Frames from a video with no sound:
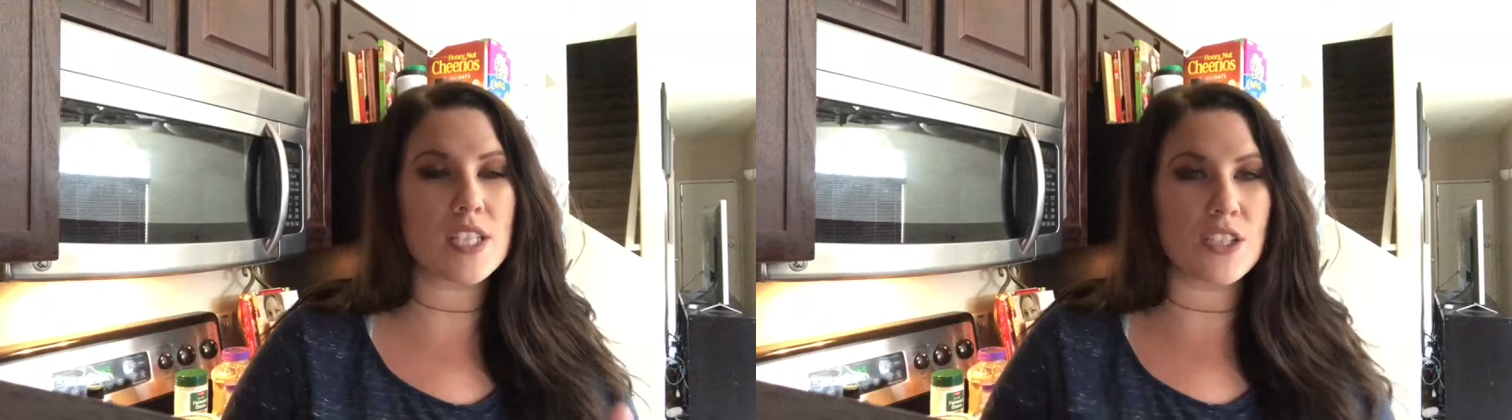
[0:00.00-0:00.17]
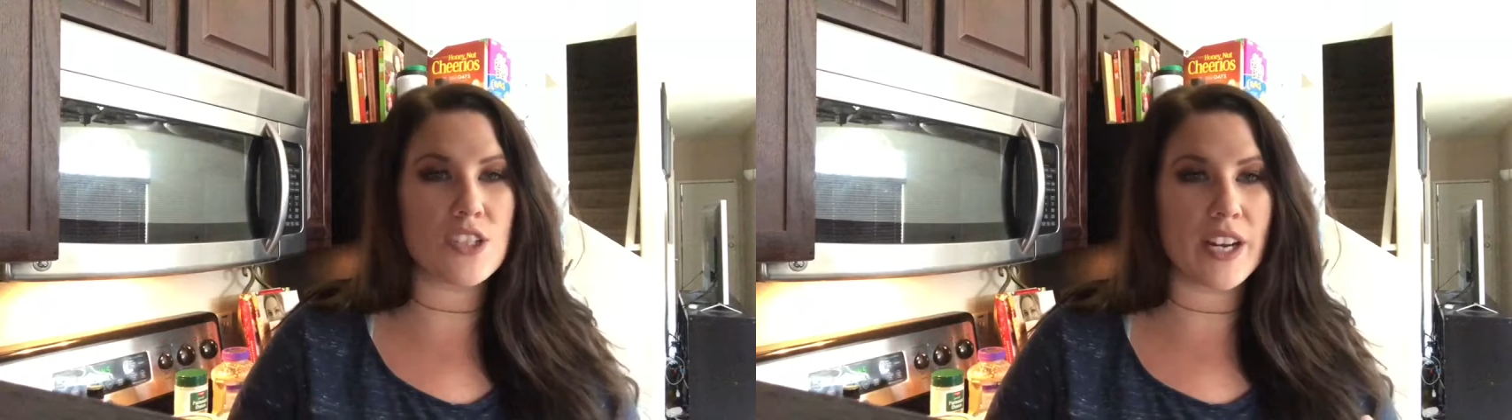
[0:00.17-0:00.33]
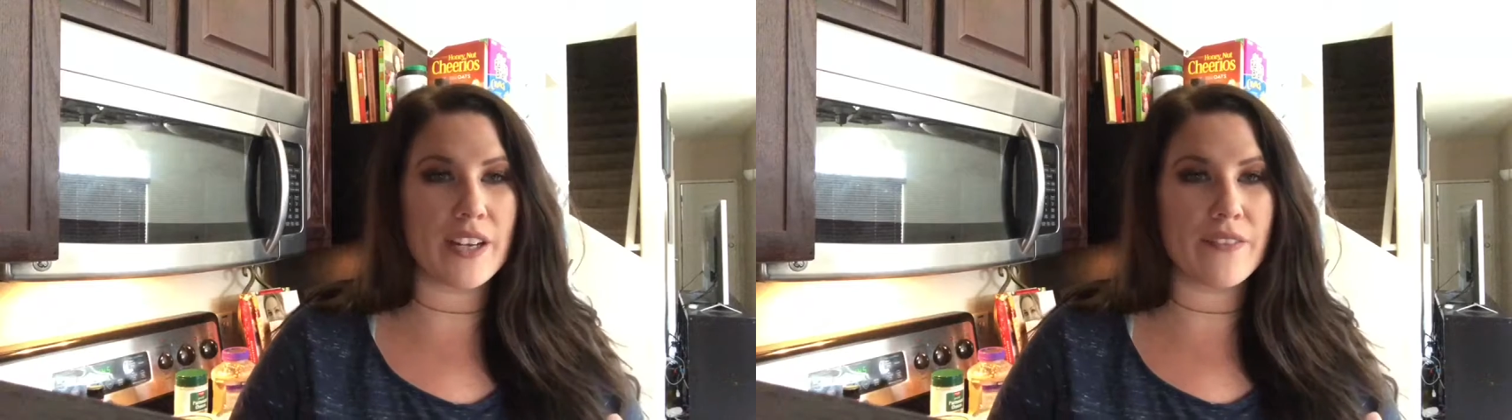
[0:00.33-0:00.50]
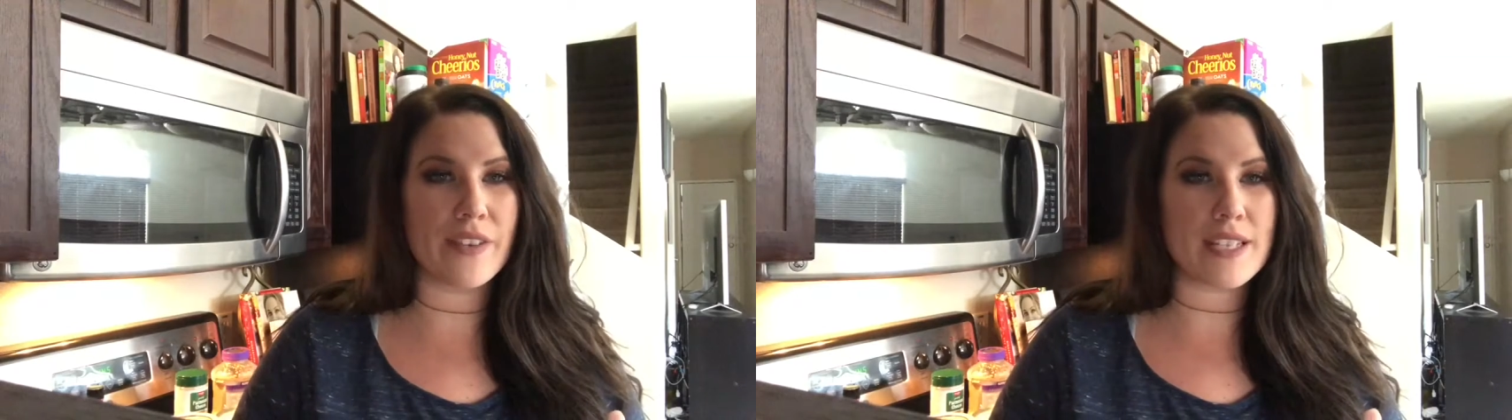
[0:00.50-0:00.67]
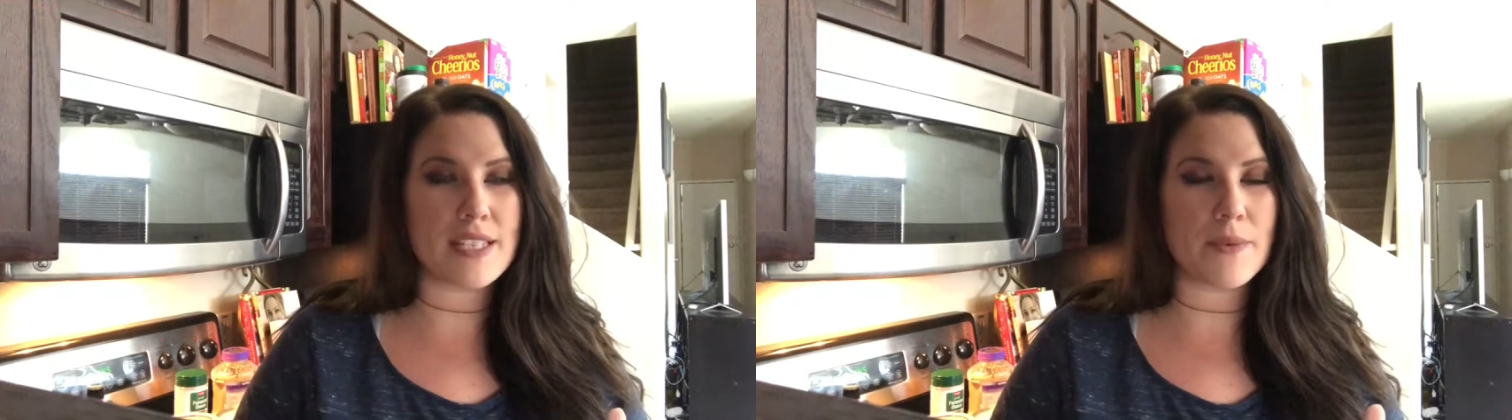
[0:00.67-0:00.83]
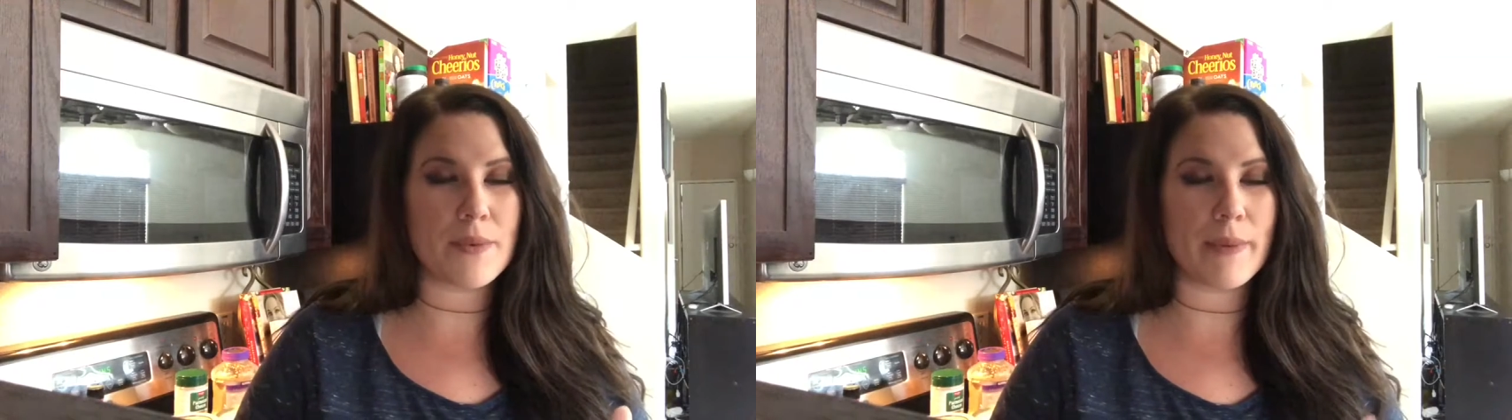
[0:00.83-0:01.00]
still trying to
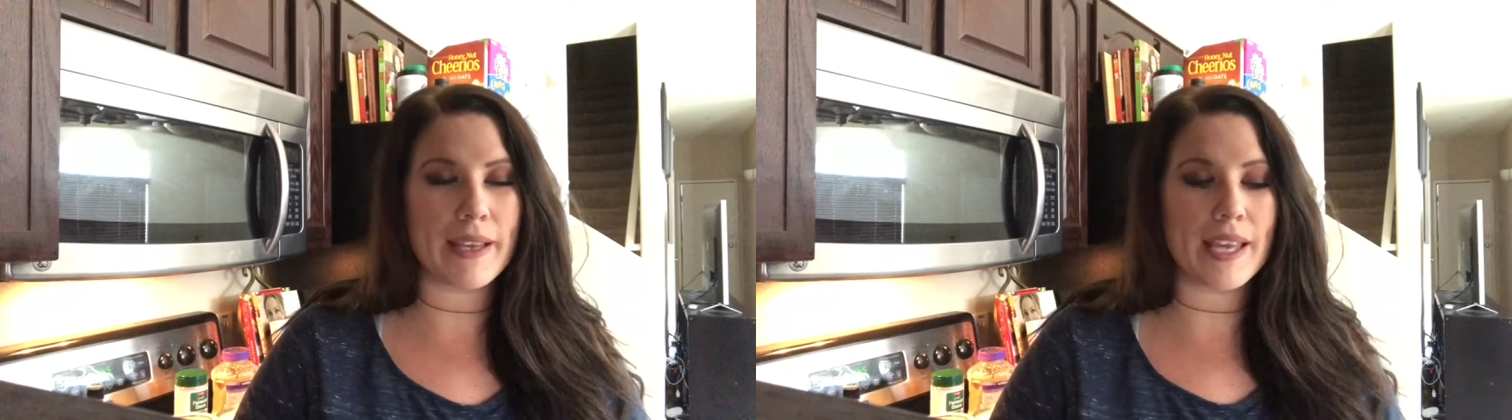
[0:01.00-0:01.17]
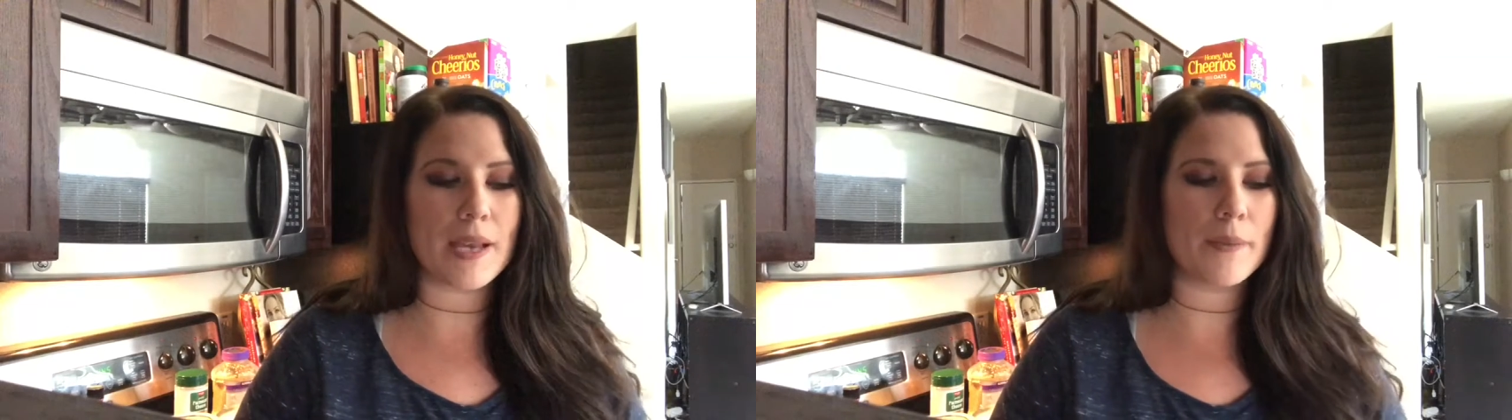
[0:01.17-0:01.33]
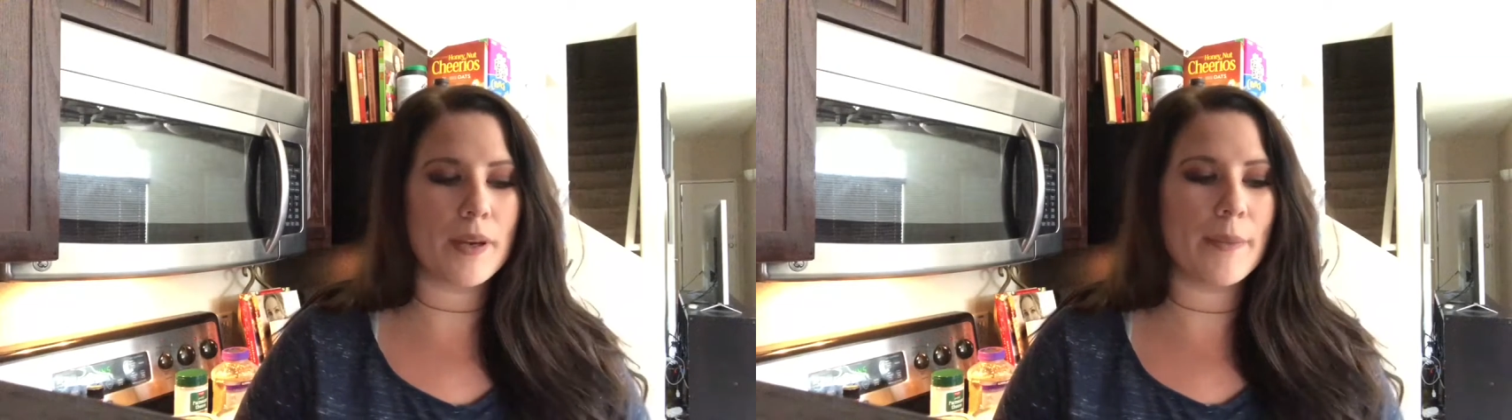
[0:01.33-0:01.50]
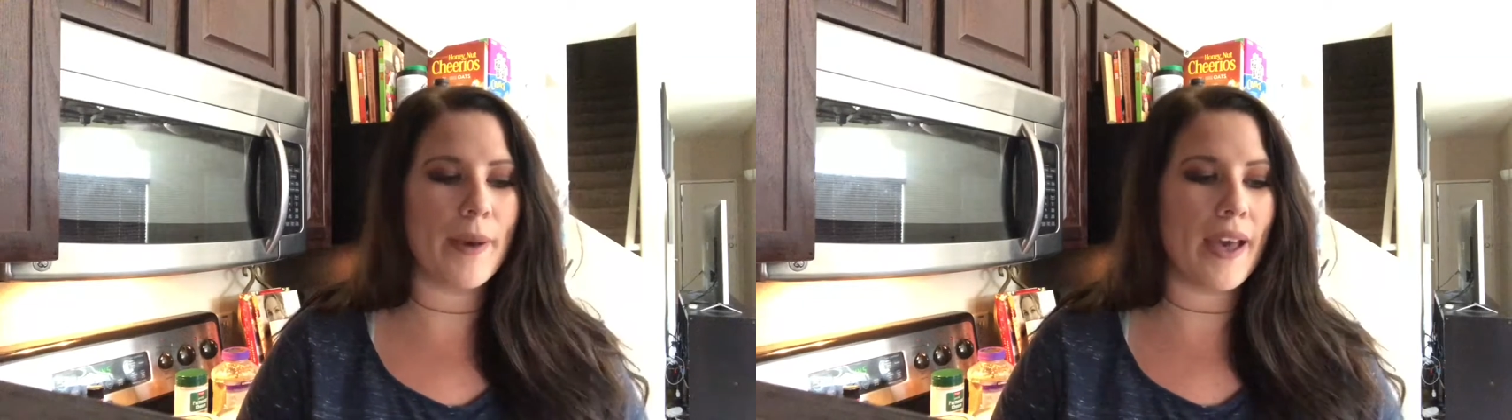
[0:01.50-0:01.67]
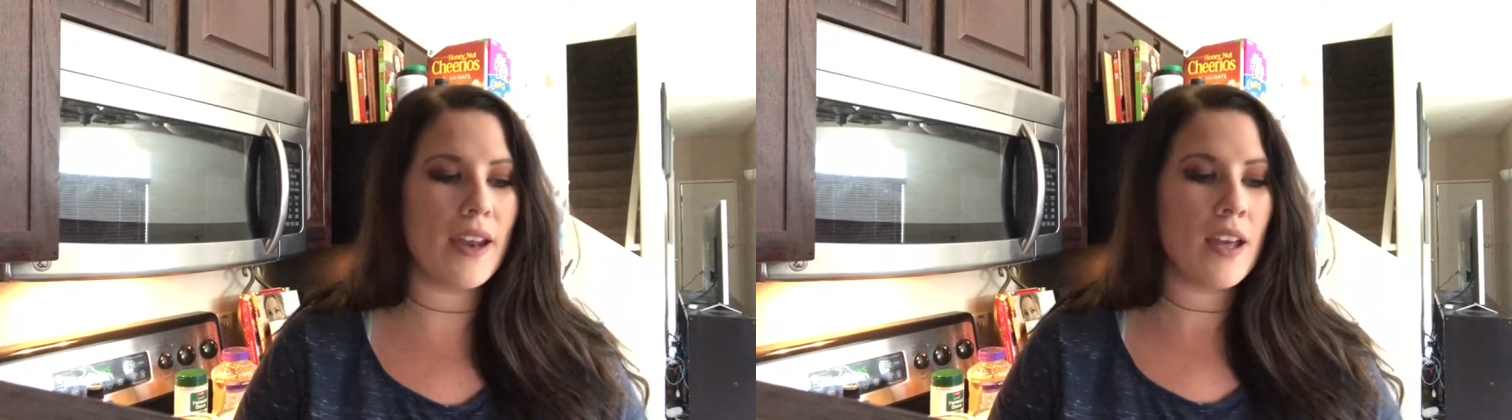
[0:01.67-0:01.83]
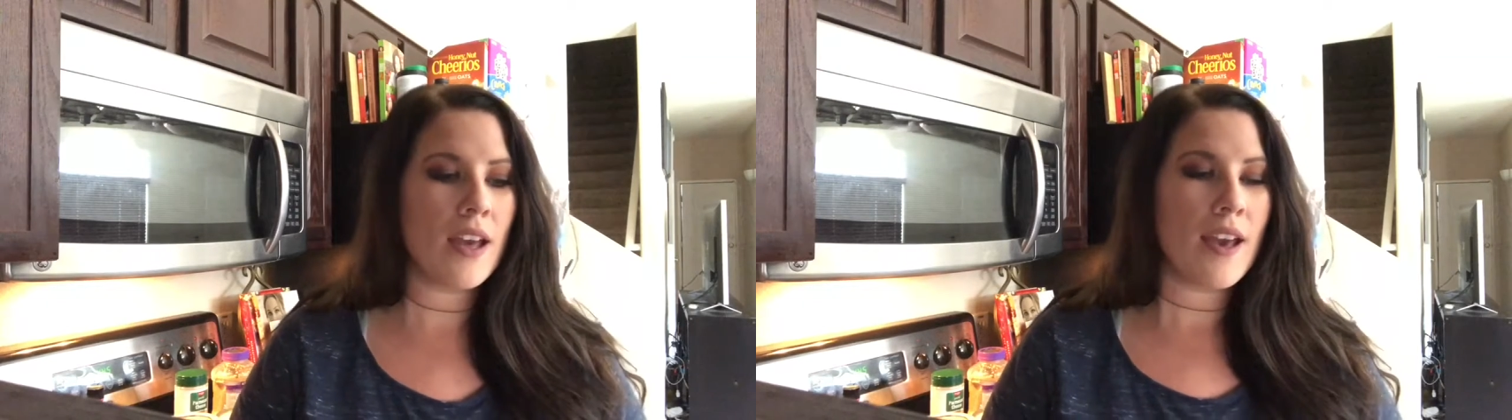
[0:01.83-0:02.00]
fix it with my camera, but